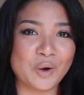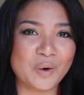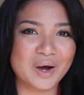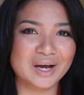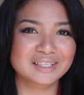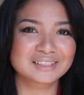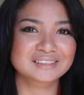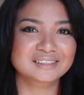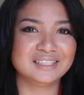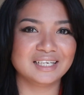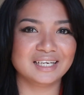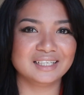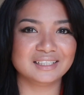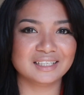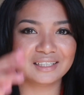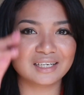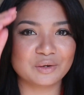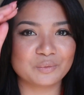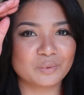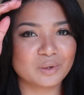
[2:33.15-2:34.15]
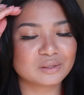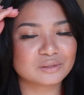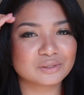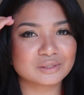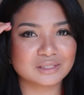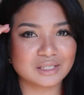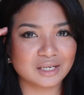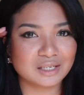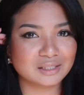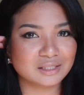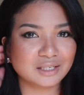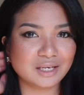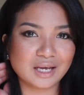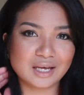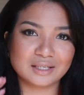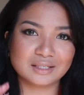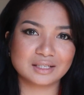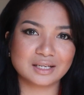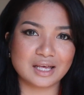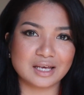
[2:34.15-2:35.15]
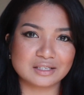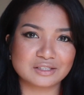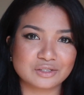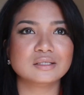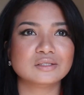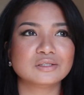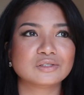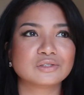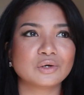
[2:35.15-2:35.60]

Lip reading: one day that I want to take the NCLEX,